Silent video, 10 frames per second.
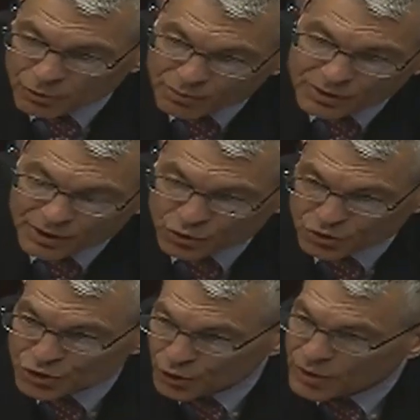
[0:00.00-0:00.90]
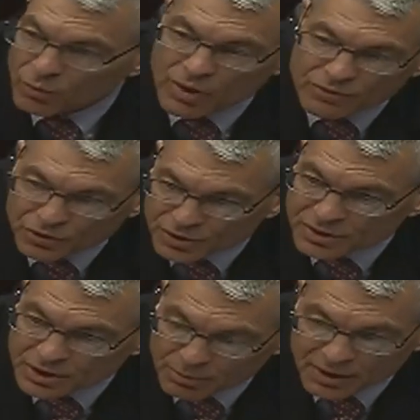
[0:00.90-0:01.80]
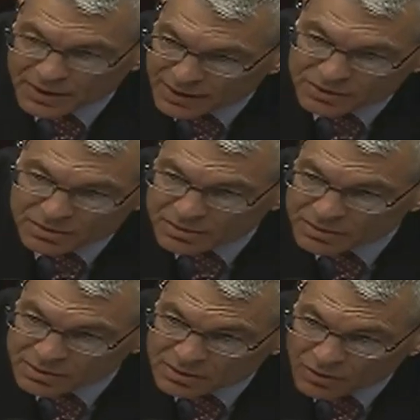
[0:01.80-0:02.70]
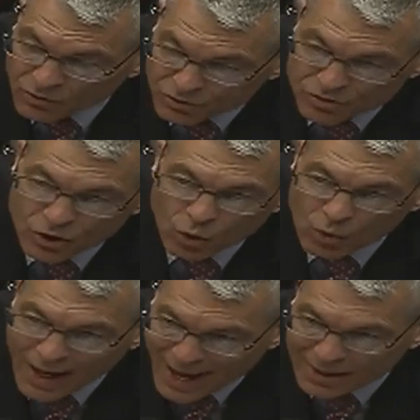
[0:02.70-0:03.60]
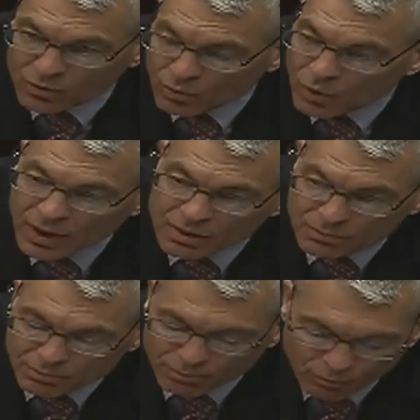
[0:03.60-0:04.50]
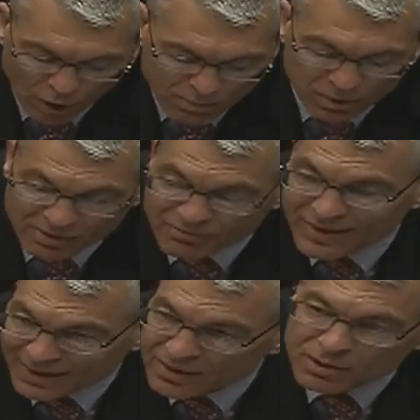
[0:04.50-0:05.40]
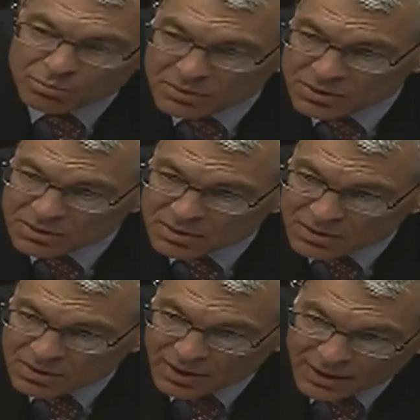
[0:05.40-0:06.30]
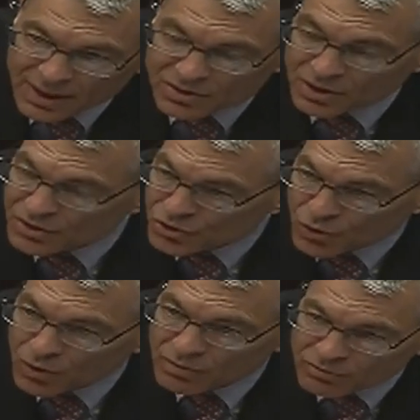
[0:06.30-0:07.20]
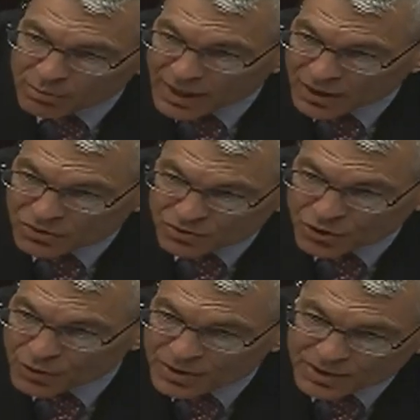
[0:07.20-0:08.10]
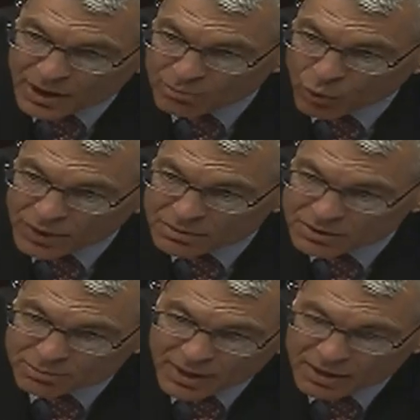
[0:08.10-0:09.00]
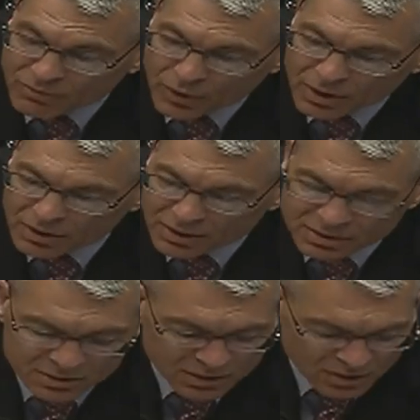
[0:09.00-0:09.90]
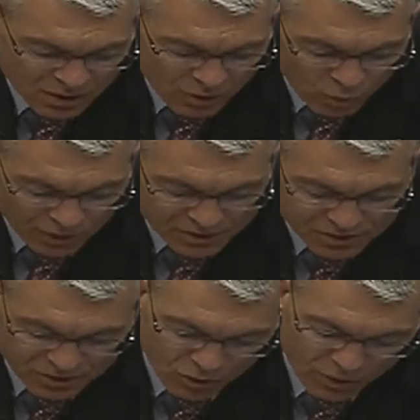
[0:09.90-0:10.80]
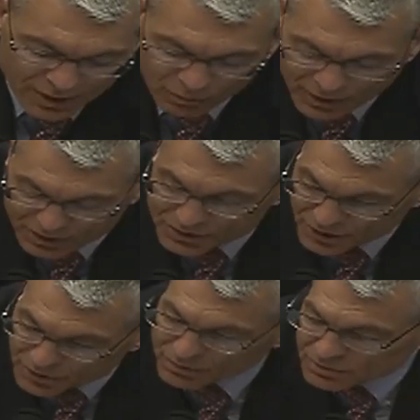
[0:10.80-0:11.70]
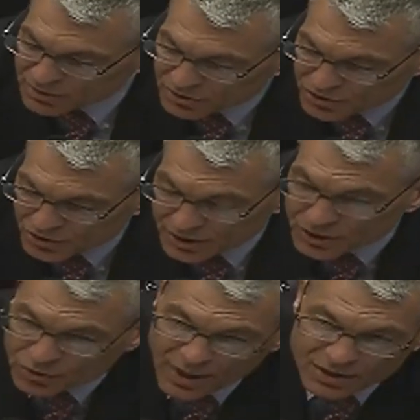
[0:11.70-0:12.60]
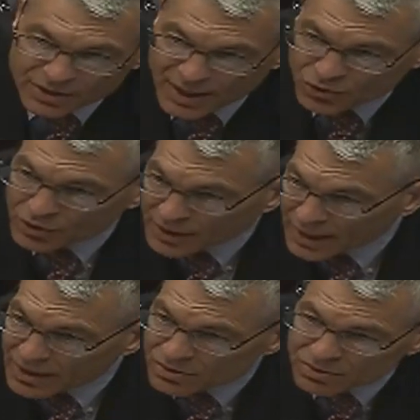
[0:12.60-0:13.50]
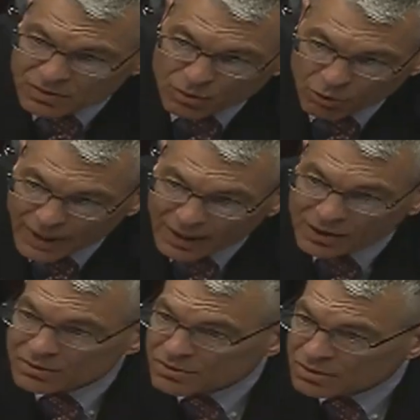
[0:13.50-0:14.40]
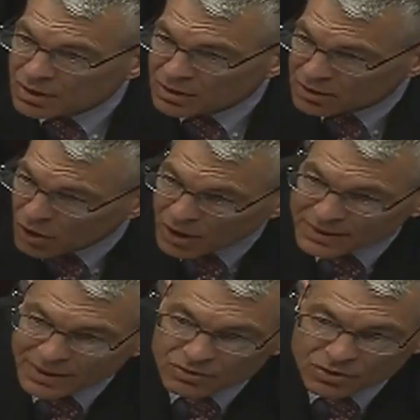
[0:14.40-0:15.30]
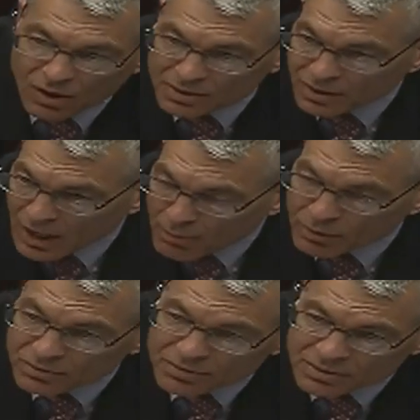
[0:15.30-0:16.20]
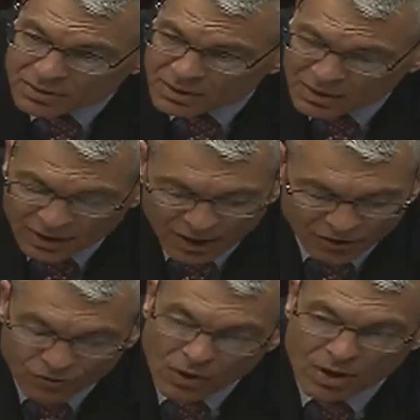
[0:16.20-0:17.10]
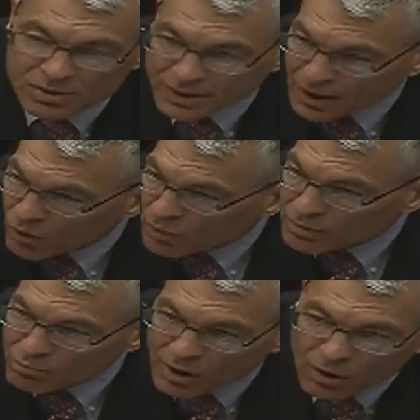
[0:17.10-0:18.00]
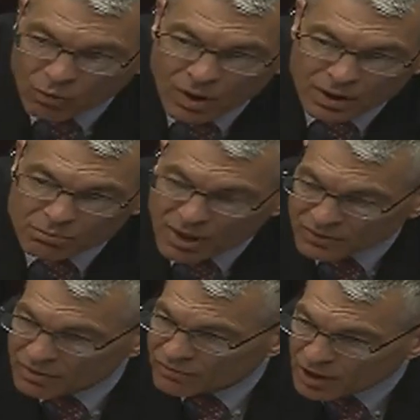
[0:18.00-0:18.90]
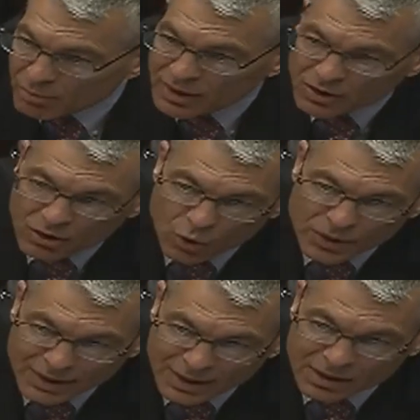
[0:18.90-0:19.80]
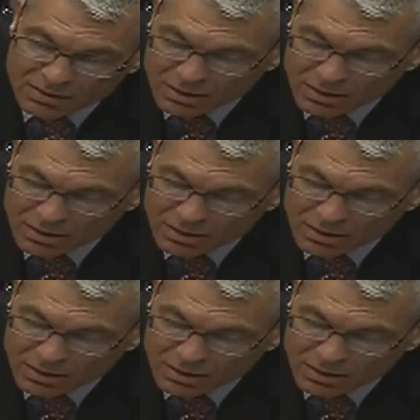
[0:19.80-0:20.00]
the potential Syrian refugees coming to Texas. There's no adequate way to properly vet them, and that's a concern from a national security standpoint, and he's made it very clear. We're concerned that we continue to, to see transnational gangs, criminal aliens, uh, cartels, cartel operatives, and drugs, heroin, marijuana, methamphetamine, and cocaine